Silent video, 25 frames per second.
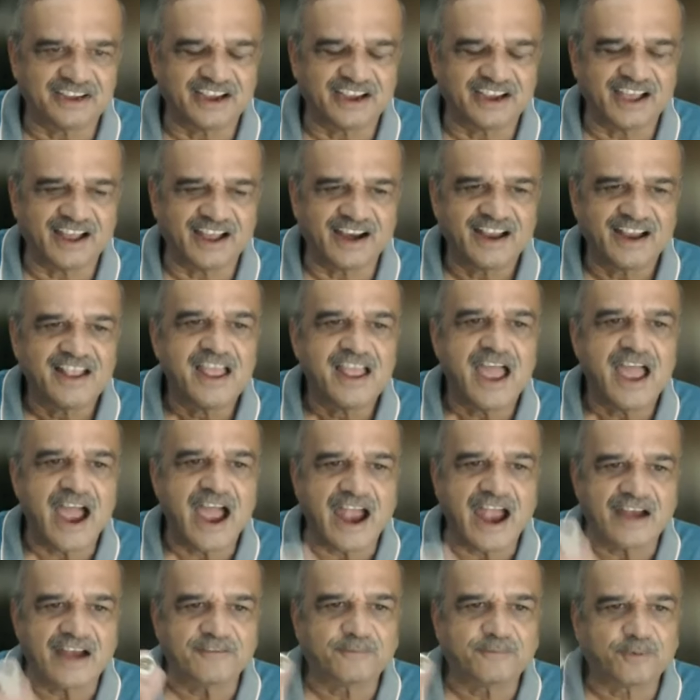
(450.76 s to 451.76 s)
cigar,
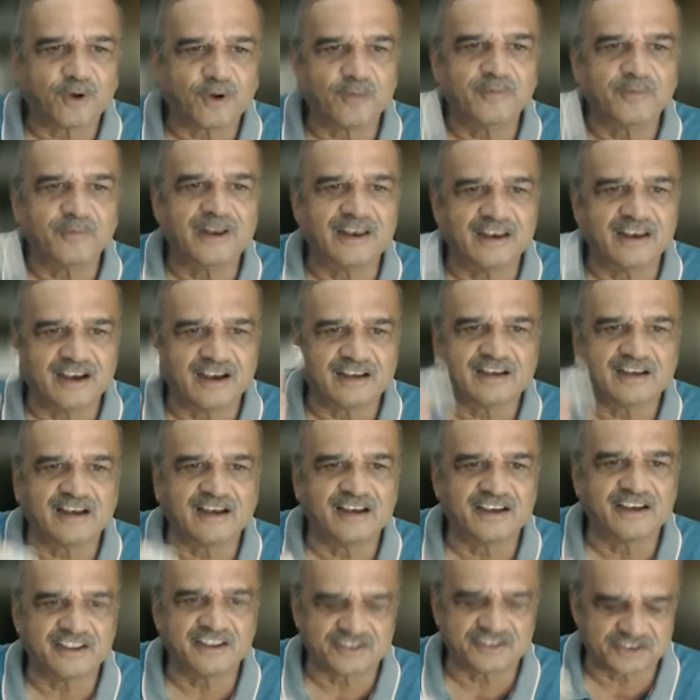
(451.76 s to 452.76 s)
and from a little
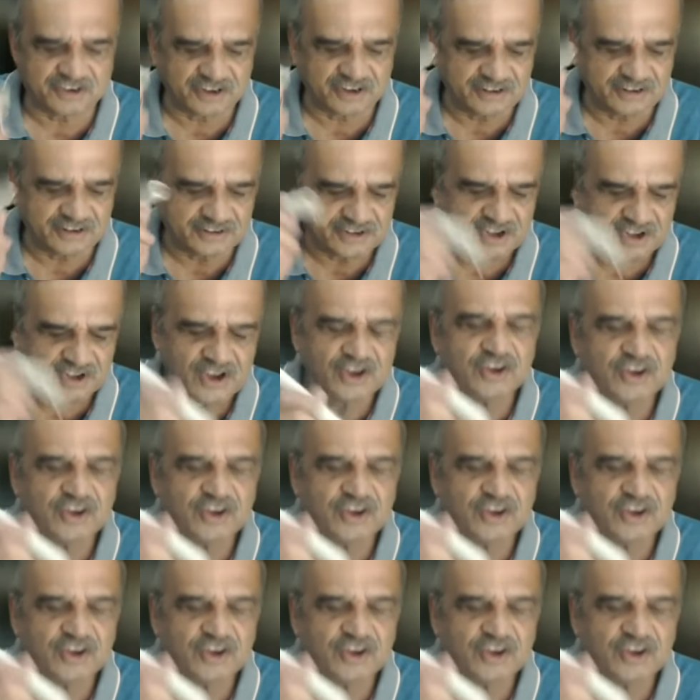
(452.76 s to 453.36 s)
distance,